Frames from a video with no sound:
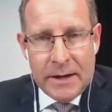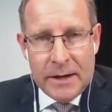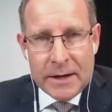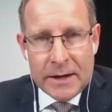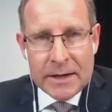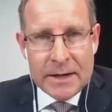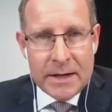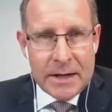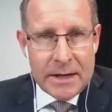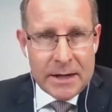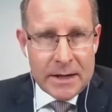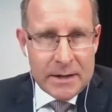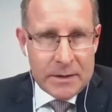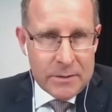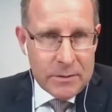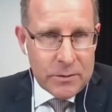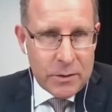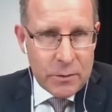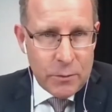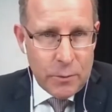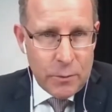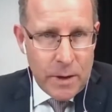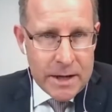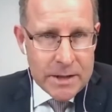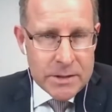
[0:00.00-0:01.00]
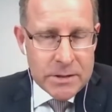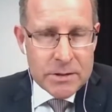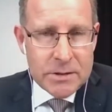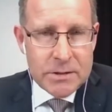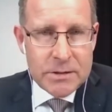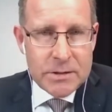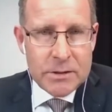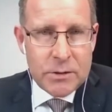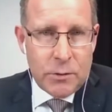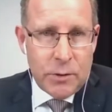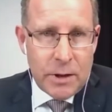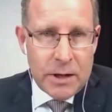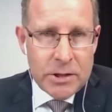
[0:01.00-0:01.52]
getting the wages
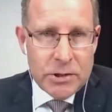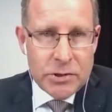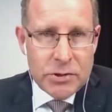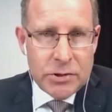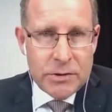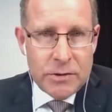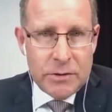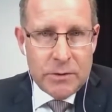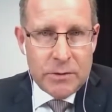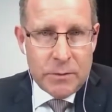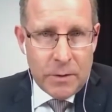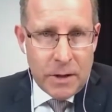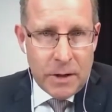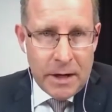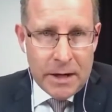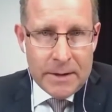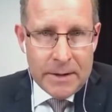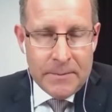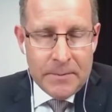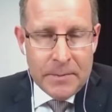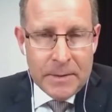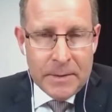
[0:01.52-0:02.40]
equation right